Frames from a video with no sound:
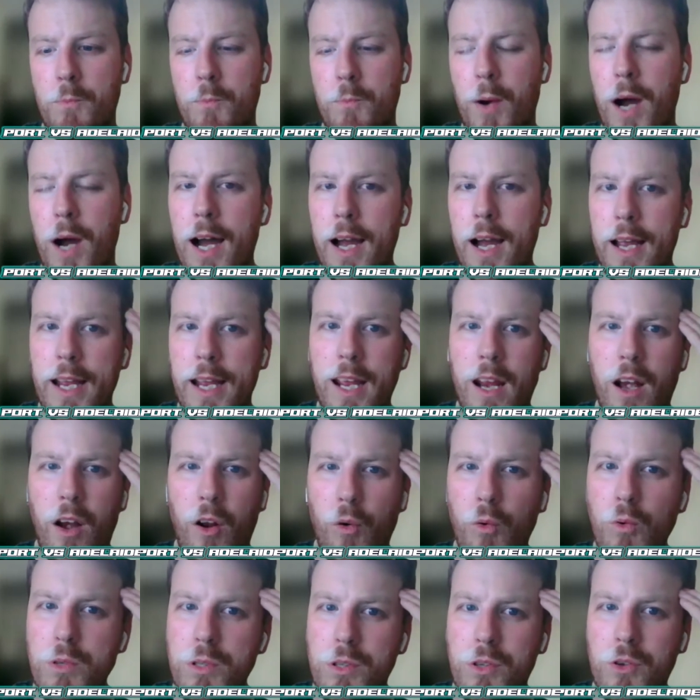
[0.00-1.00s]
but it
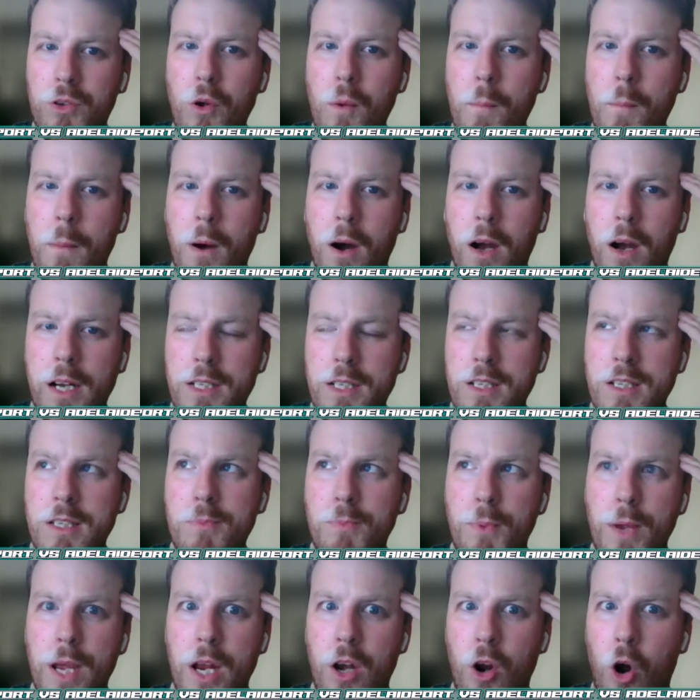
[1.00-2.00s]
also might just
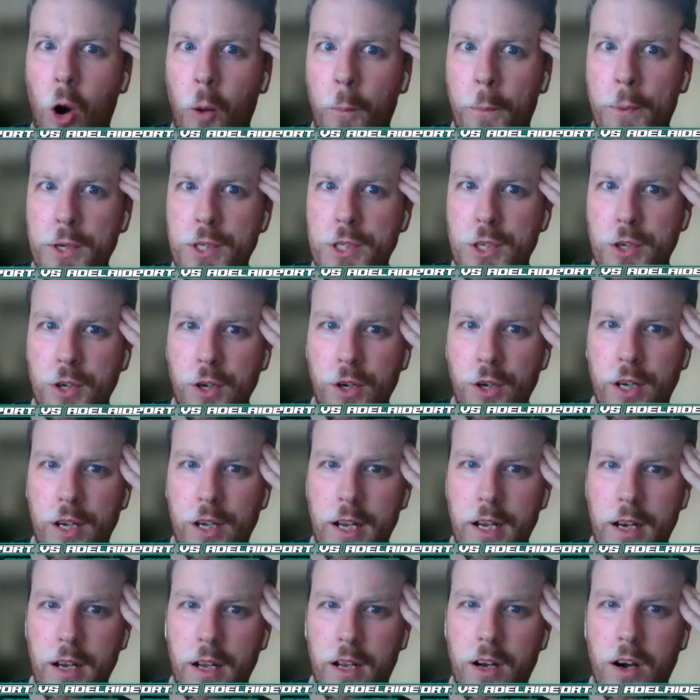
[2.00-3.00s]
be an opportunity to
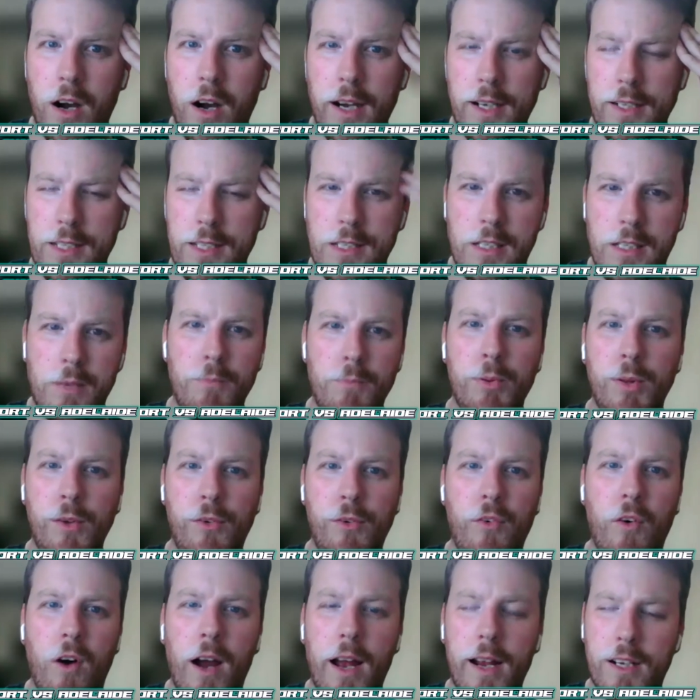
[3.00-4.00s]
kind of
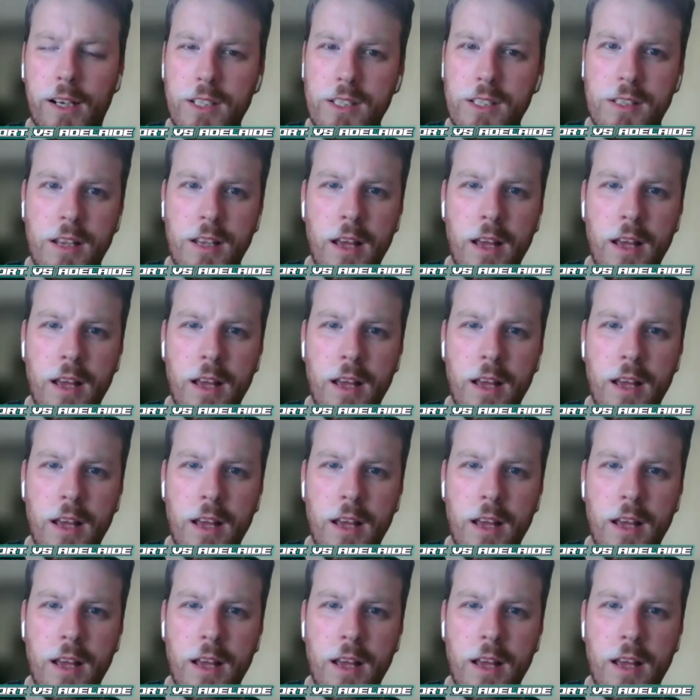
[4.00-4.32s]
simplify because